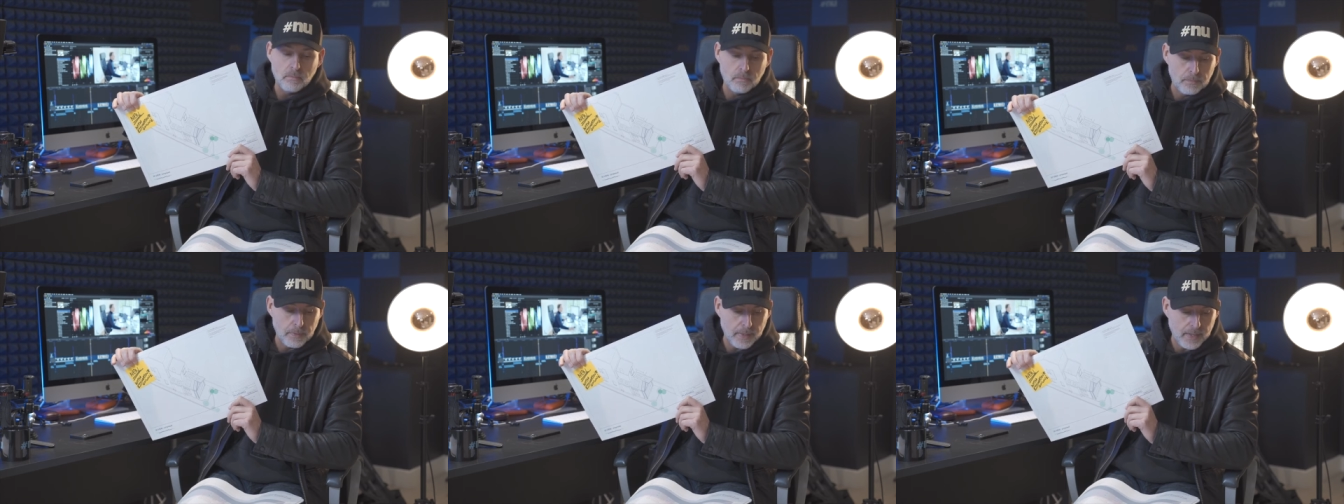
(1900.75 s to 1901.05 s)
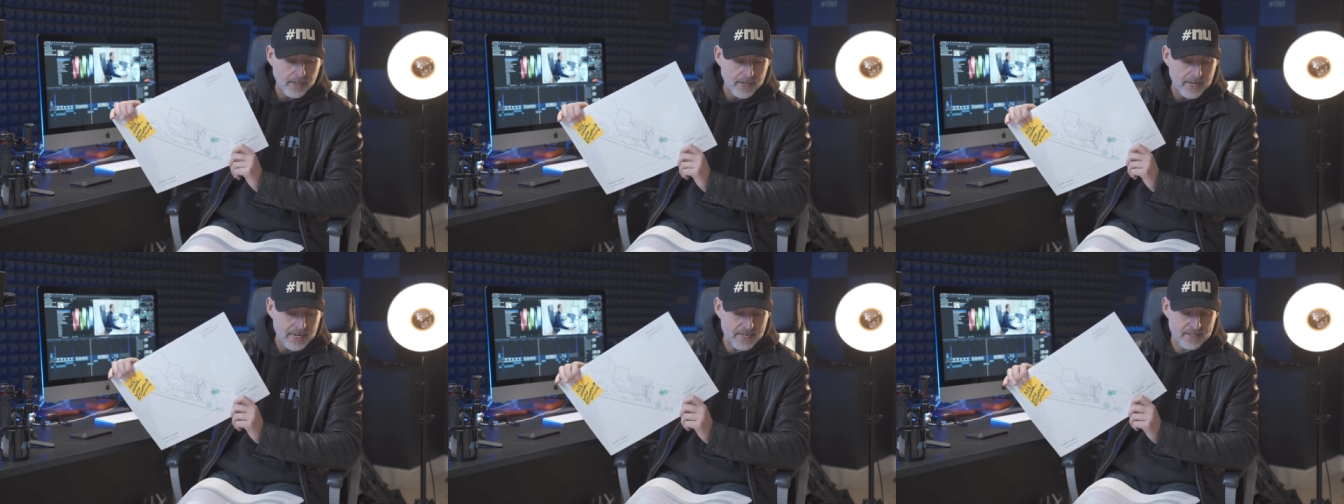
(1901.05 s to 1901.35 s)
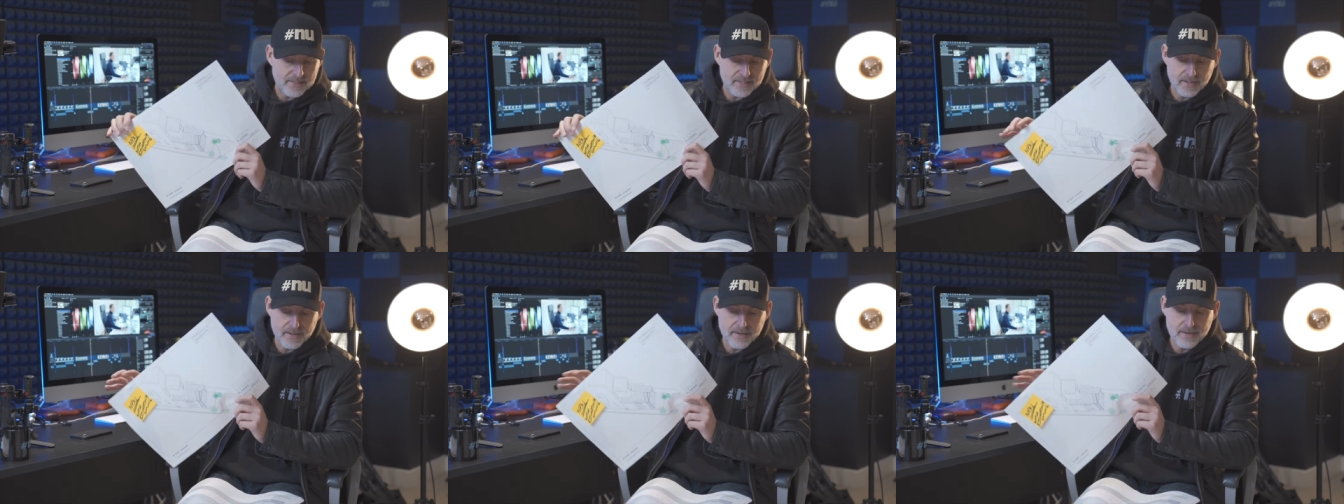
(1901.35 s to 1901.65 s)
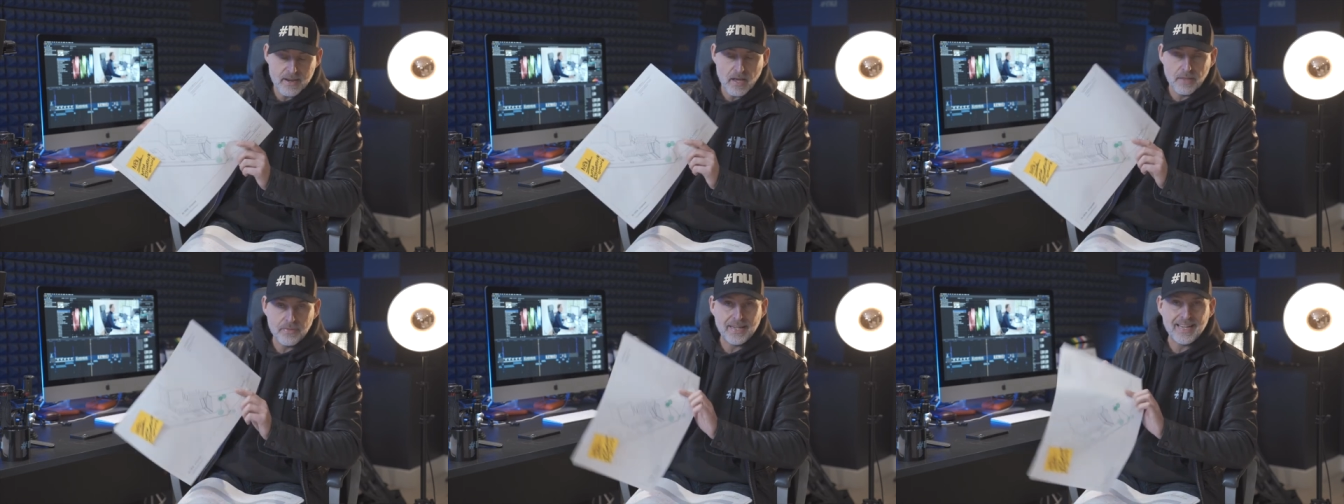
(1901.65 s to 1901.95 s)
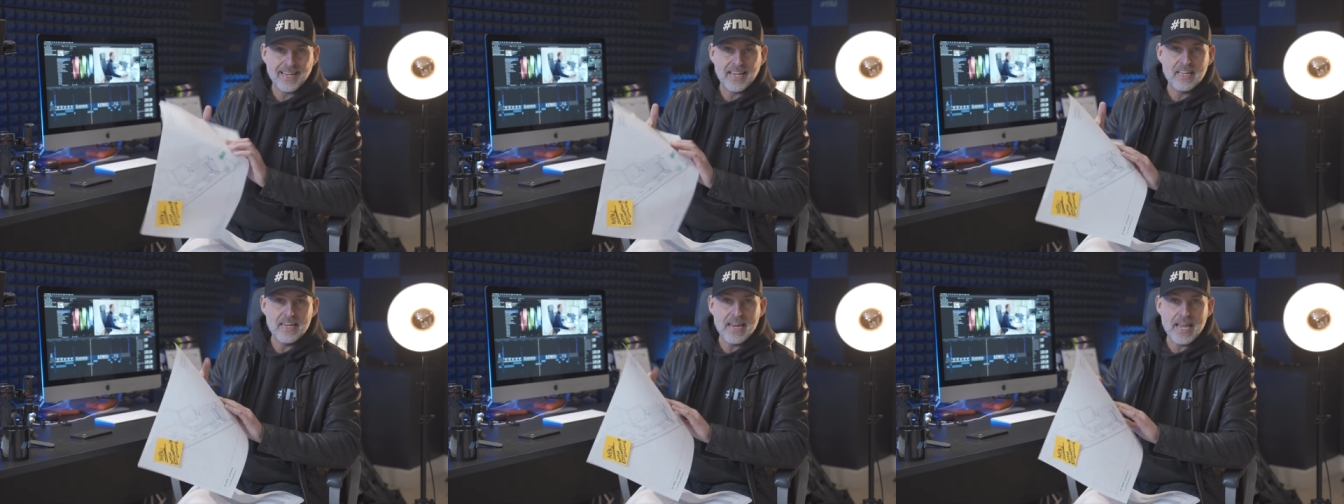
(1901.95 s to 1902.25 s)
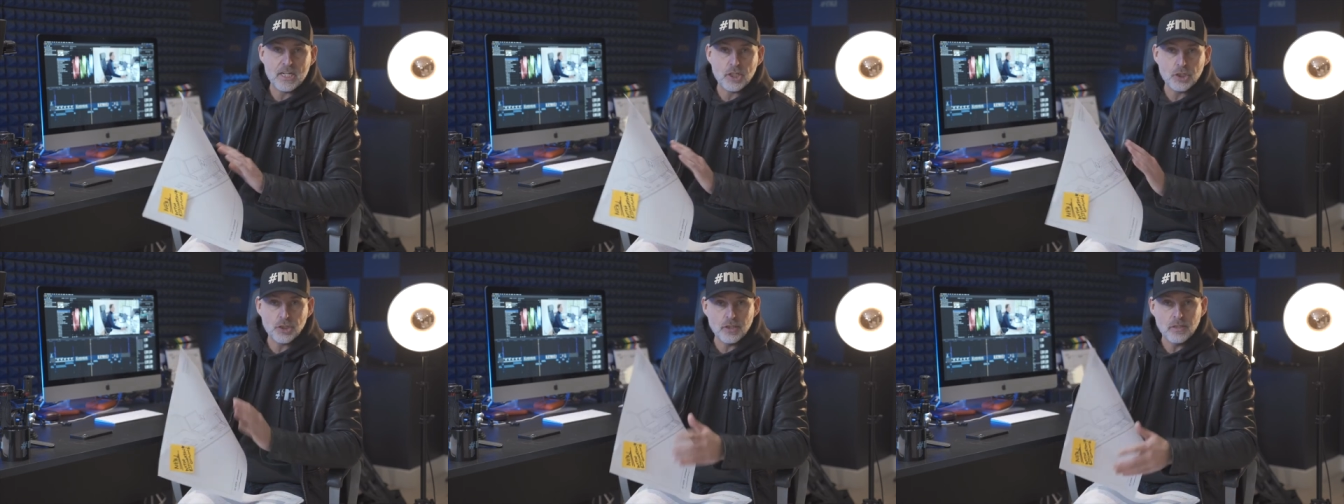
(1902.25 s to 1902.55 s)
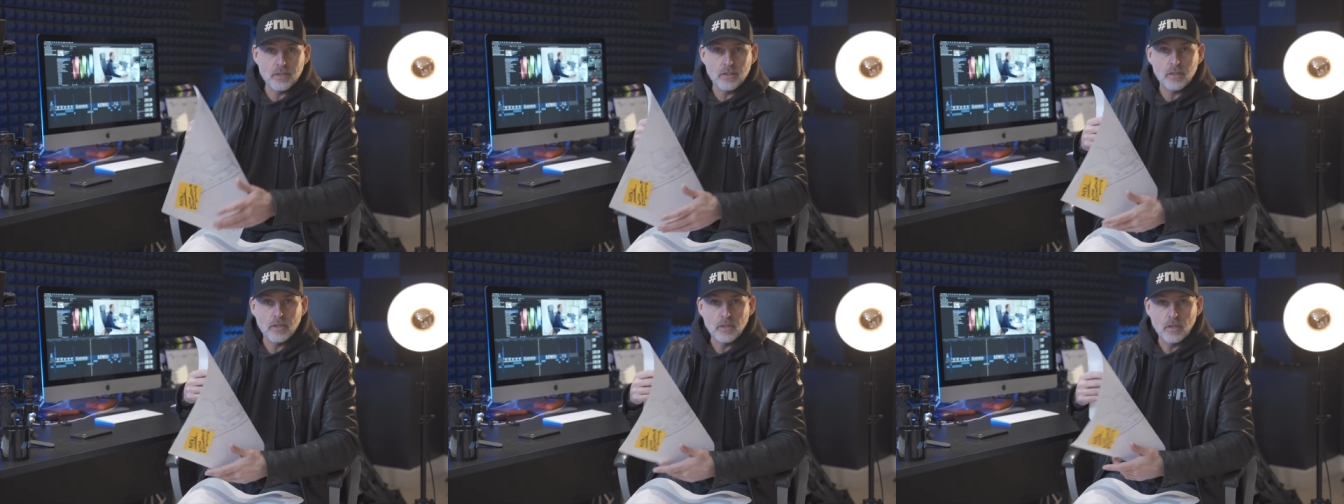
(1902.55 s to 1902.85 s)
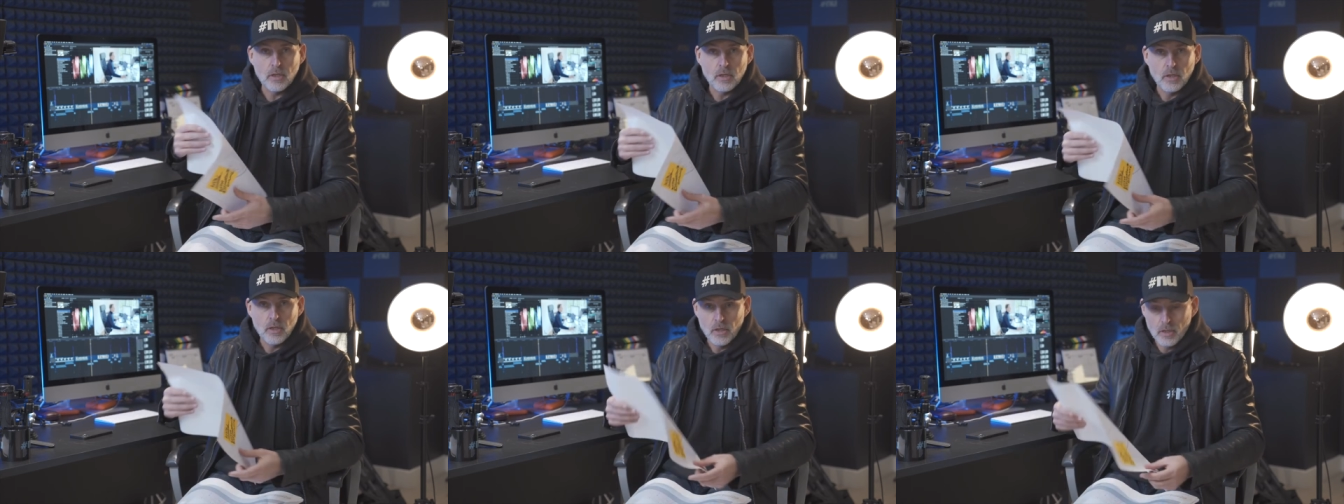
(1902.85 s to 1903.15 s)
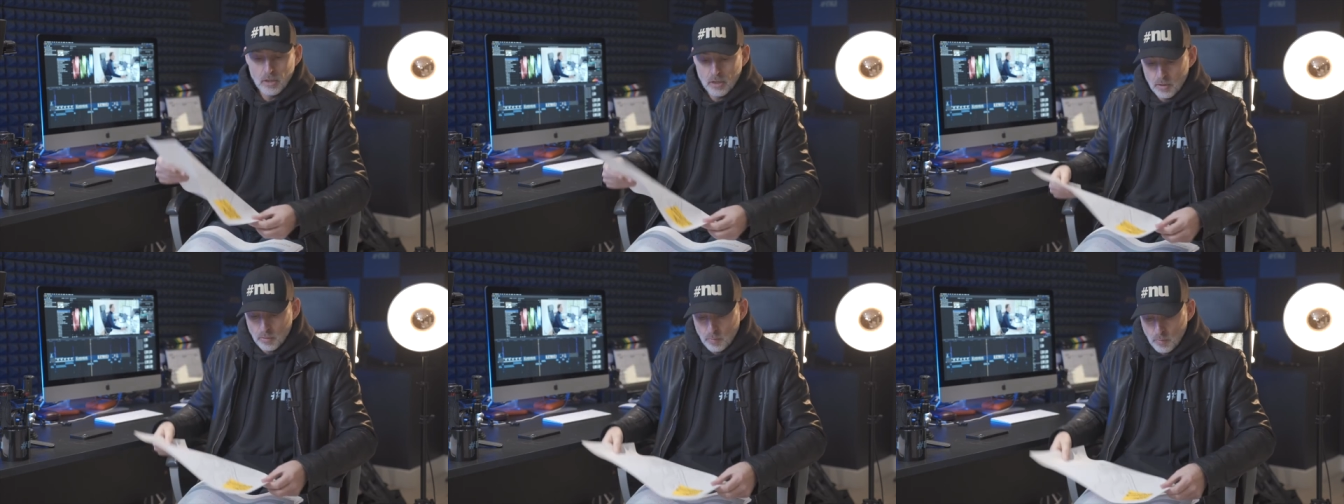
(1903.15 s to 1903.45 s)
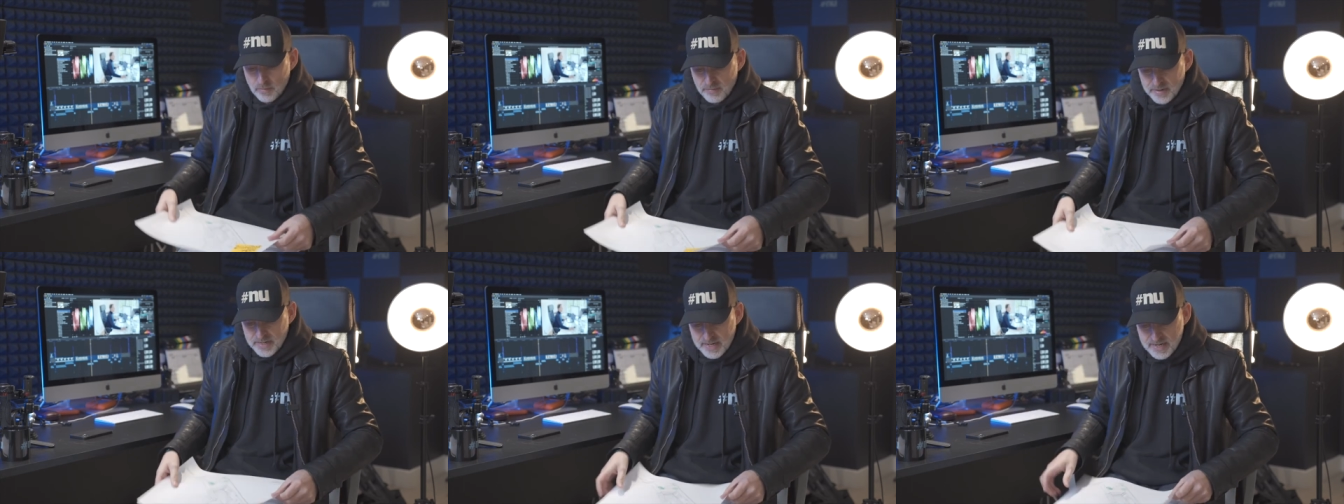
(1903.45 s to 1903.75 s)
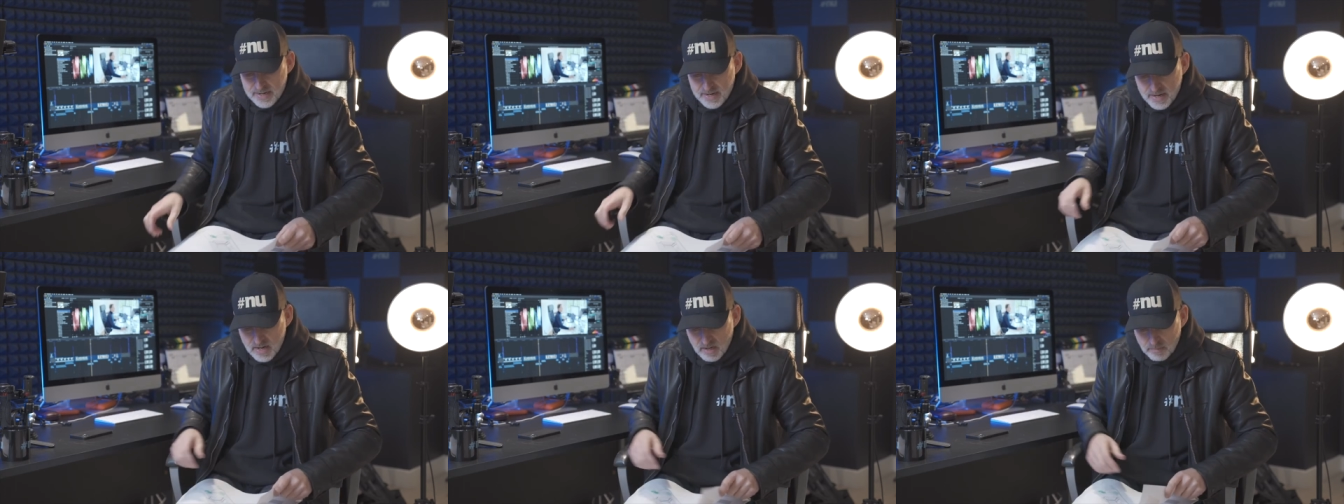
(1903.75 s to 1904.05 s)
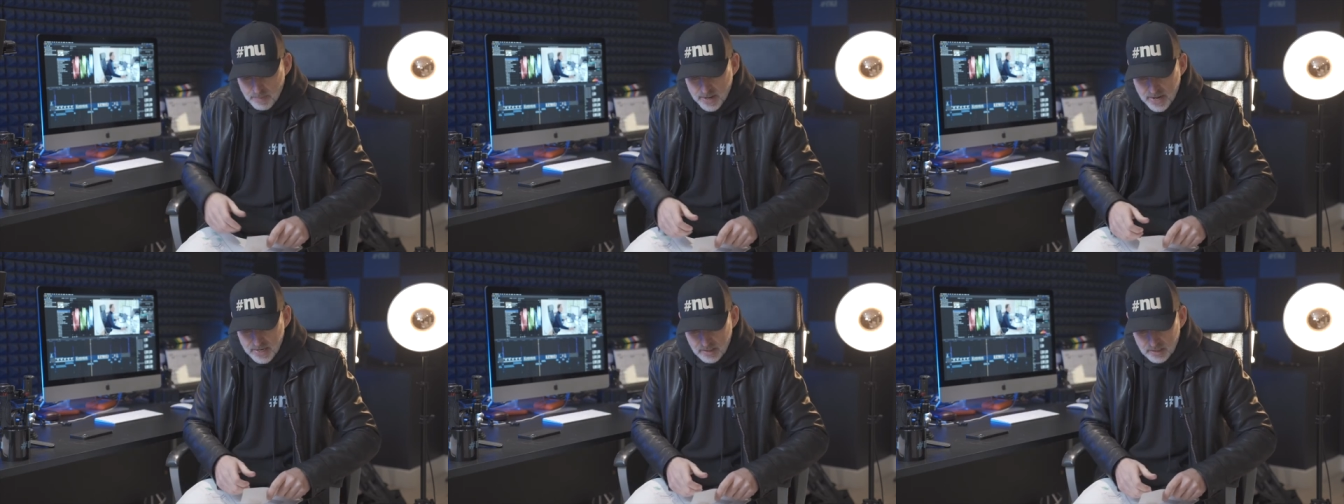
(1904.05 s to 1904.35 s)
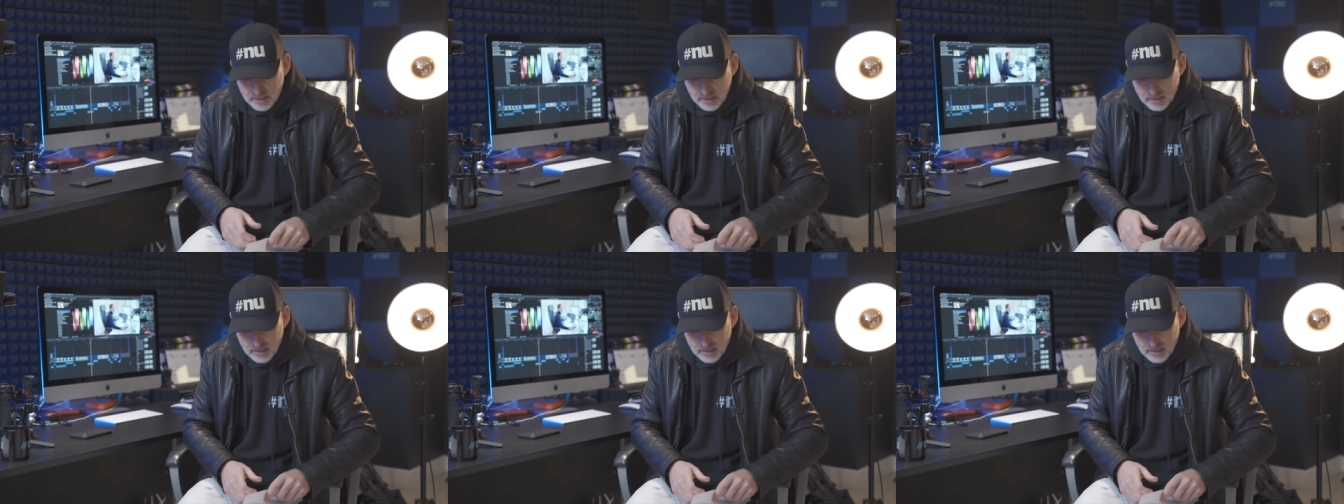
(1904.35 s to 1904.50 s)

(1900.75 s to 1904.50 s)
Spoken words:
but it's another connection with an independent